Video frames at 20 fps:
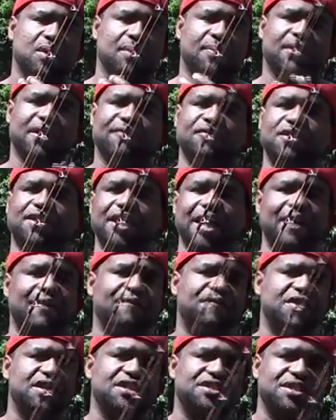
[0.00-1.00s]
But if you
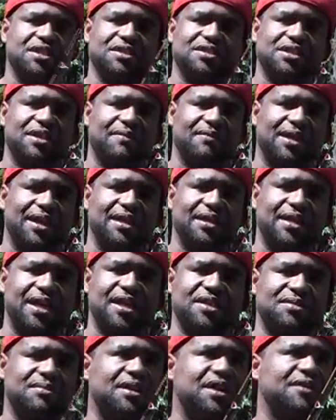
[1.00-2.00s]
catfishing something like
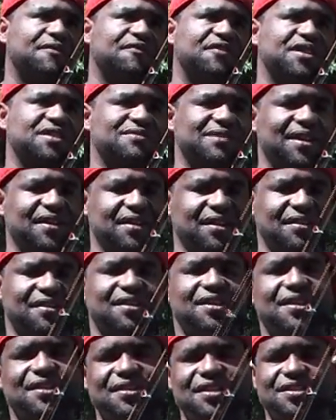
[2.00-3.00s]
that, some other fish right here,
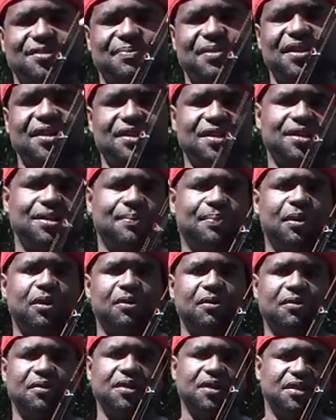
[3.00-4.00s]
this would be a good
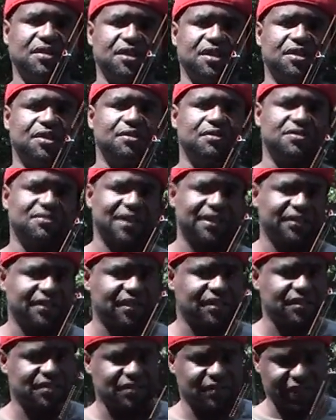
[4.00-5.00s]
pole to use right
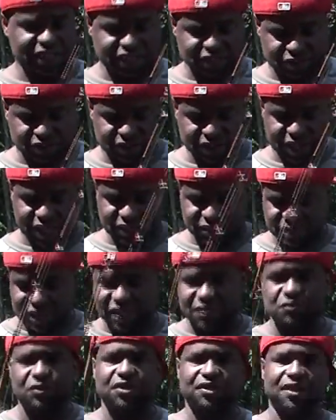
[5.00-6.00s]
there. So that's
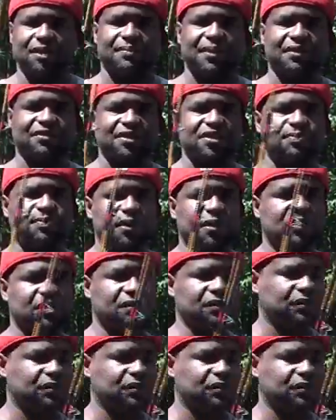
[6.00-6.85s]
one thing about this pole.